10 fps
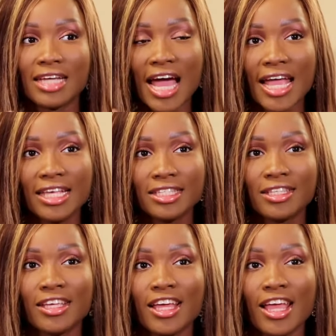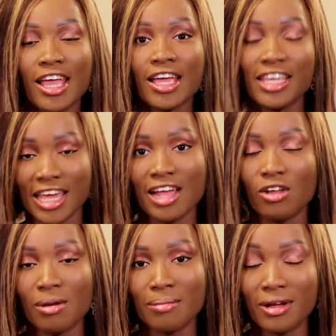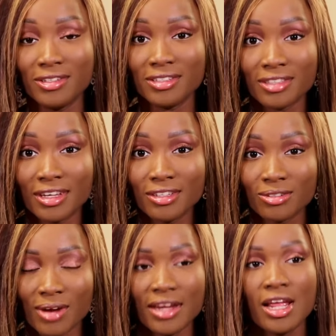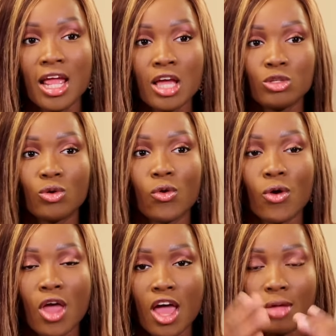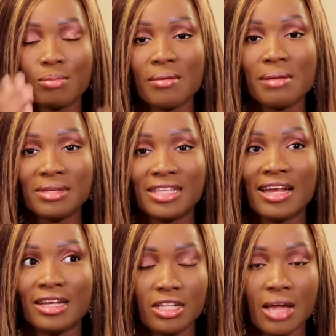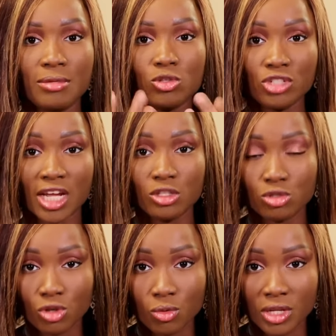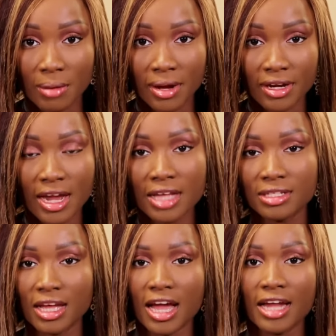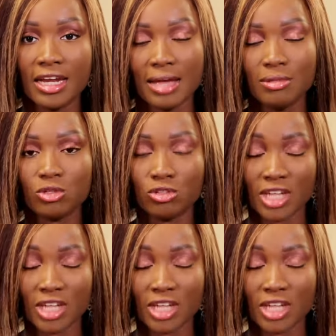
guys care a lot about these things, right? So problem is that they're a bit too shy to talk with their partners, and they're a bit too